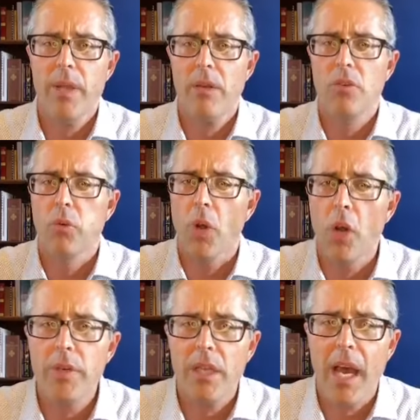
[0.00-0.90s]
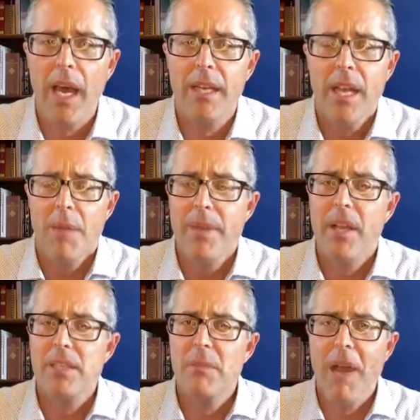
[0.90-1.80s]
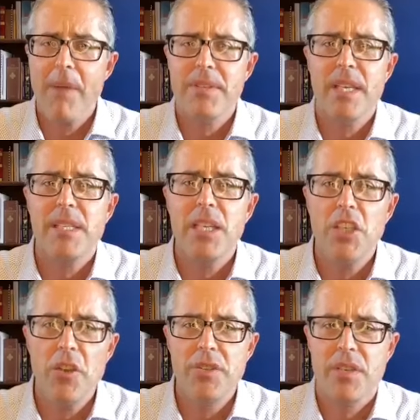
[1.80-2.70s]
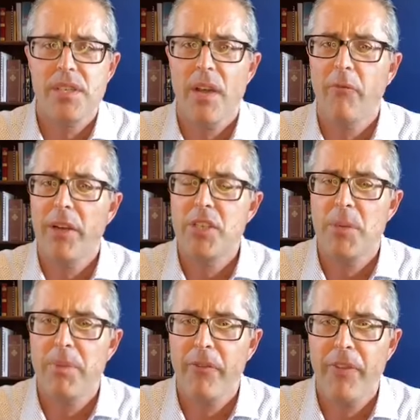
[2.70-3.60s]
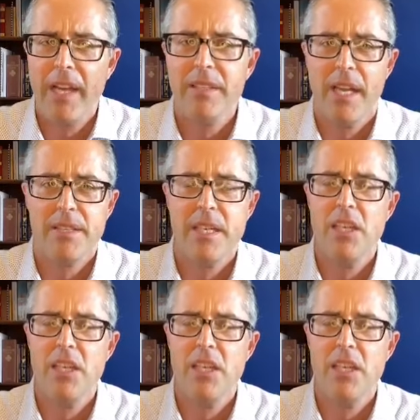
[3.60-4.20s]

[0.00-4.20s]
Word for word: We had grown a lot because the Bible says He uses suffering to perfect us.